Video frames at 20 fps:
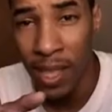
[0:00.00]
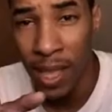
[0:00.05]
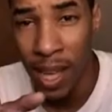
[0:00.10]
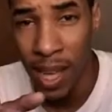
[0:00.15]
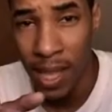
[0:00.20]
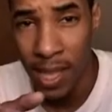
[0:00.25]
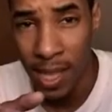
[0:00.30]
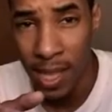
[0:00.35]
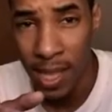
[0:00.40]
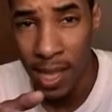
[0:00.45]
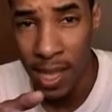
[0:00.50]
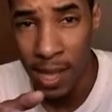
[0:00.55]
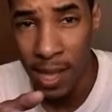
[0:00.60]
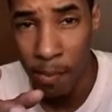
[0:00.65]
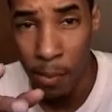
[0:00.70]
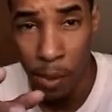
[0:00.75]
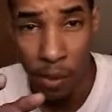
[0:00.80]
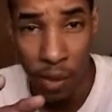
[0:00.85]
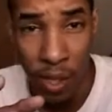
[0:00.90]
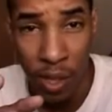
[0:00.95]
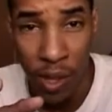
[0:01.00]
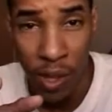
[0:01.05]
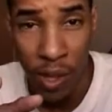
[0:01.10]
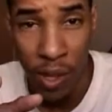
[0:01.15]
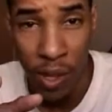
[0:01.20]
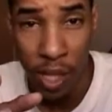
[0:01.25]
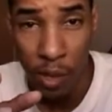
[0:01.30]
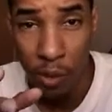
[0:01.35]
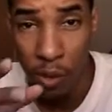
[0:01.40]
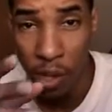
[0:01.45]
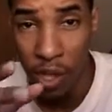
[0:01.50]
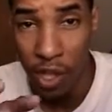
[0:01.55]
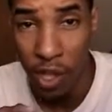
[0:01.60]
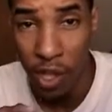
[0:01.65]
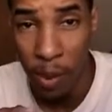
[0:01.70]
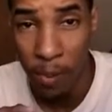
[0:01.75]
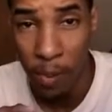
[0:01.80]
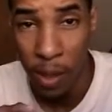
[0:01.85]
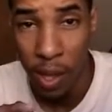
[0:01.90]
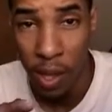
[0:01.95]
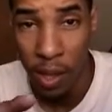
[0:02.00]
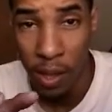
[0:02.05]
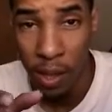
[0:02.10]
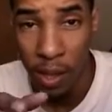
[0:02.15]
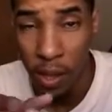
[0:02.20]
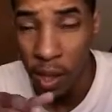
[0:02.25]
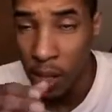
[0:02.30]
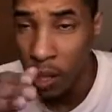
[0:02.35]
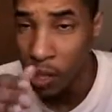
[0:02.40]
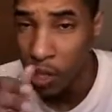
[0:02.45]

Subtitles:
is that mostly everything you can jump on,